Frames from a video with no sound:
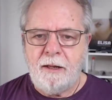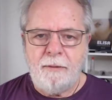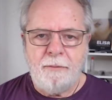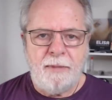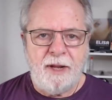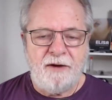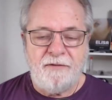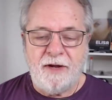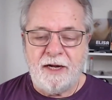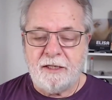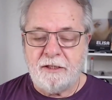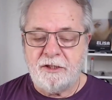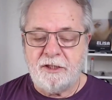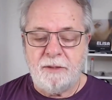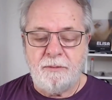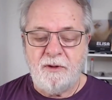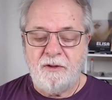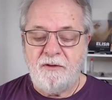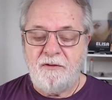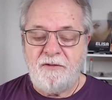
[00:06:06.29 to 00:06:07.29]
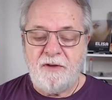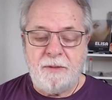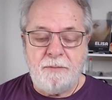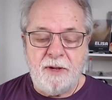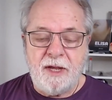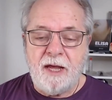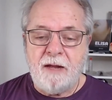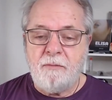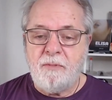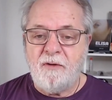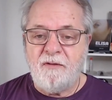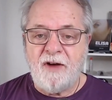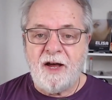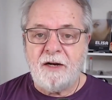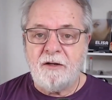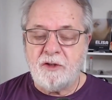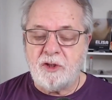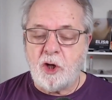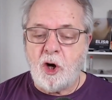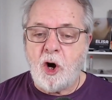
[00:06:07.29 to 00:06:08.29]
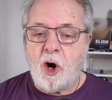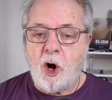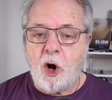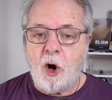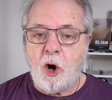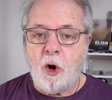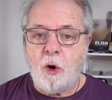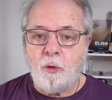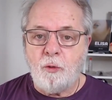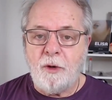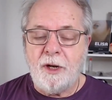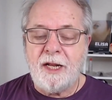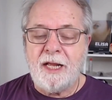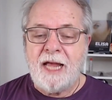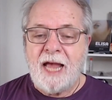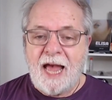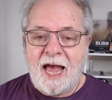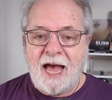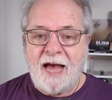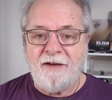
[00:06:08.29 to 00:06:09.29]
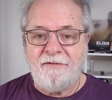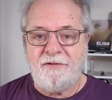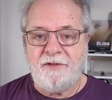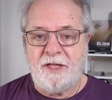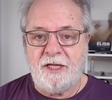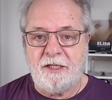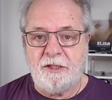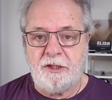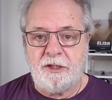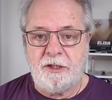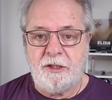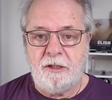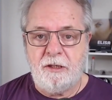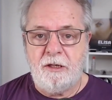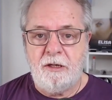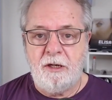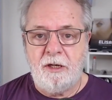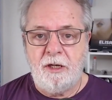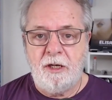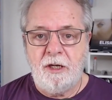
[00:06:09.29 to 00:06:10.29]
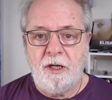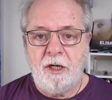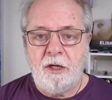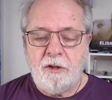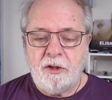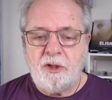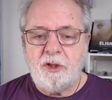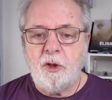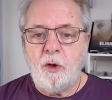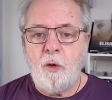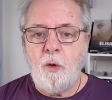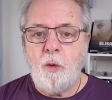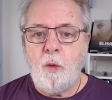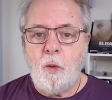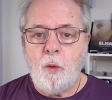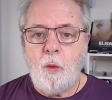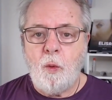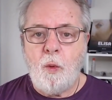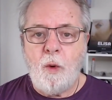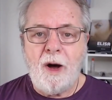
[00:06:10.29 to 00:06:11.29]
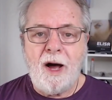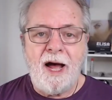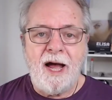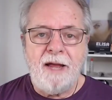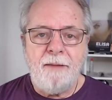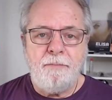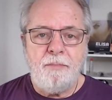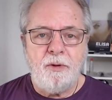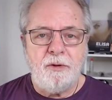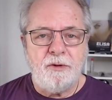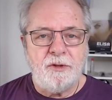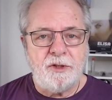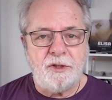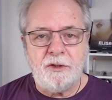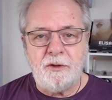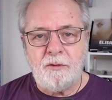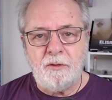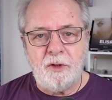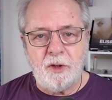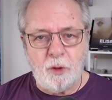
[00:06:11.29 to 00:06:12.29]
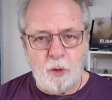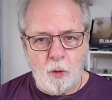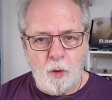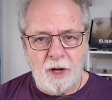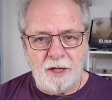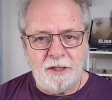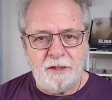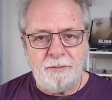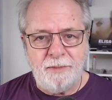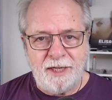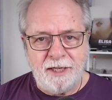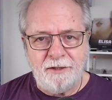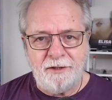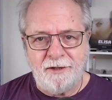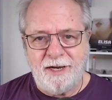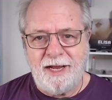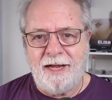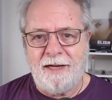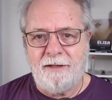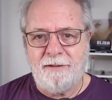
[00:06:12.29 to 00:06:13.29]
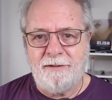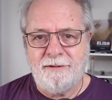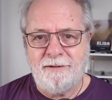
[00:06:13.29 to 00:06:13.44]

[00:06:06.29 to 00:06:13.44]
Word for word: Matter of fact, some of the VPN providers already have this. So, why pursue the quantum internet?